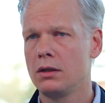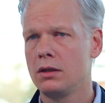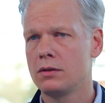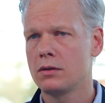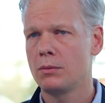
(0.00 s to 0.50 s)

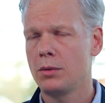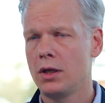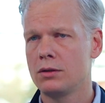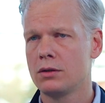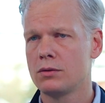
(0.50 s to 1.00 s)
these
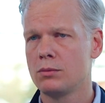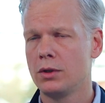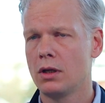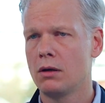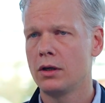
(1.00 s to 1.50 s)
patients.
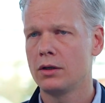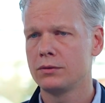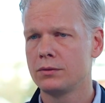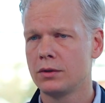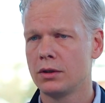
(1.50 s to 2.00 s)
We now have